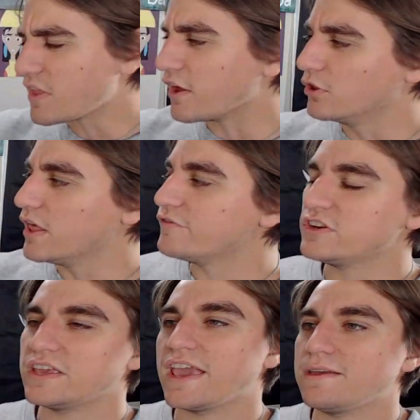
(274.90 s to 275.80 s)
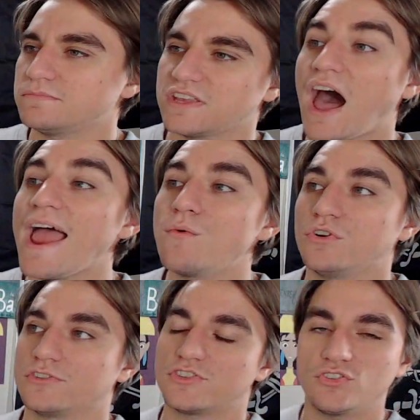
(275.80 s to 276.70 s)
11 games. I
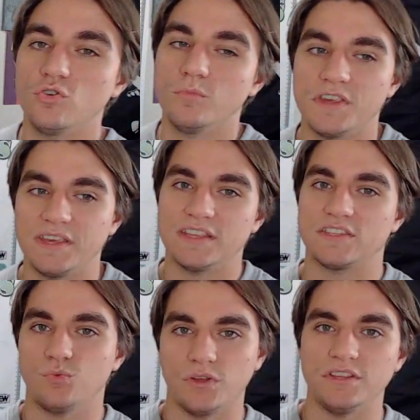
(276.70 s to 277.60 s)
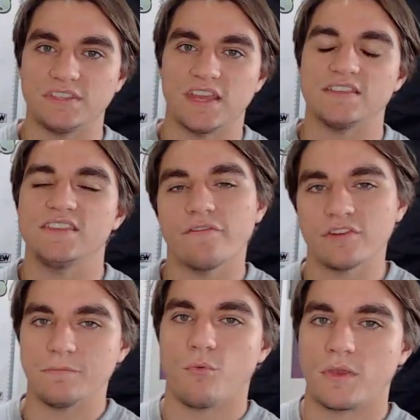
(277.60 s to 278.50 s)
would assume he gets to at least that
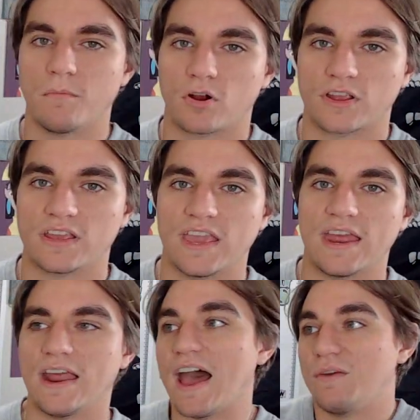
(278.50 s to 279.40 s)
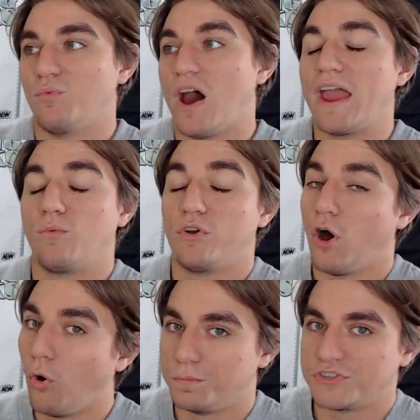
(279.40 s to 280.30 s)
70-point mark again. I would
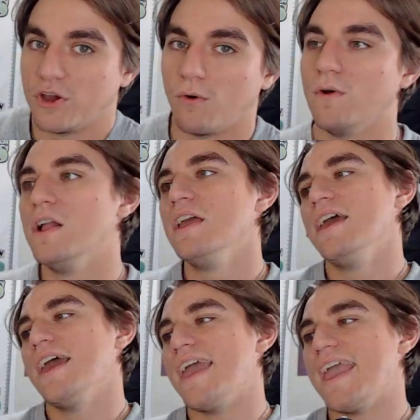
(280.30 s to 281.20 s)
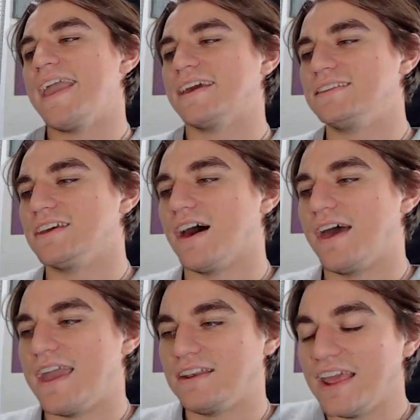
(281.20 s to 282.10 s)
hope so. And
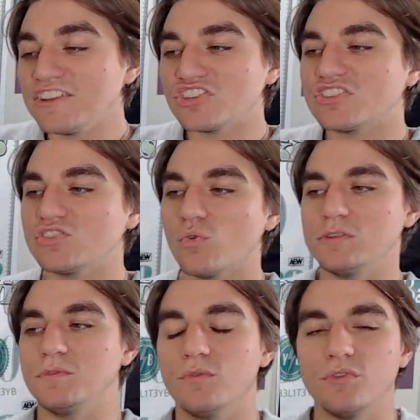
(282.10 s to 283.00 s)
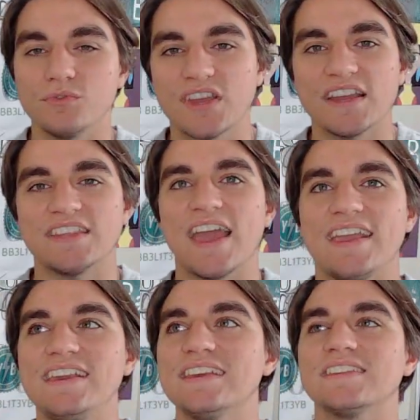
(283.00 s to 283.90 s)
Nate just has always been one of those guys that
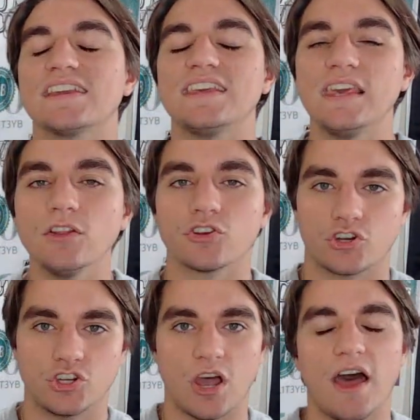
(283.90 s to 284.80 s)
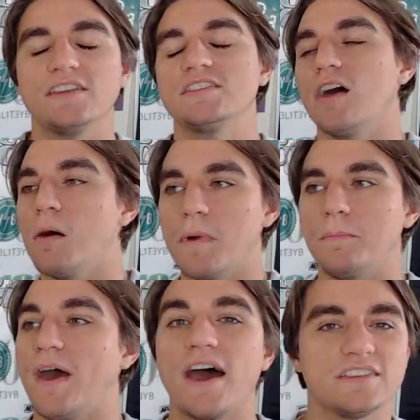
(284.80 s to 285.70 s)
he is a killer shot. I saw
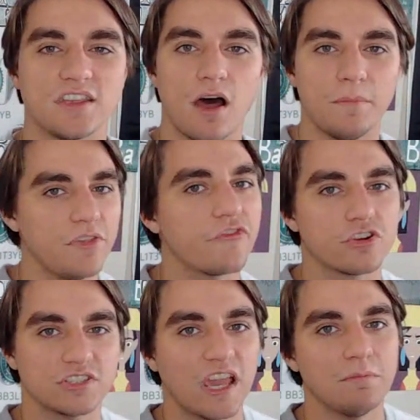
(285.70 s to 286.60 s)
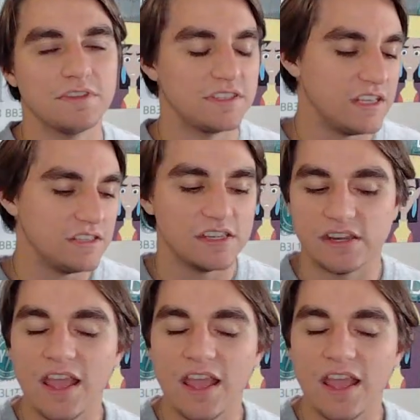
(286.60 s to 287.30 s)
him in the first game of the season.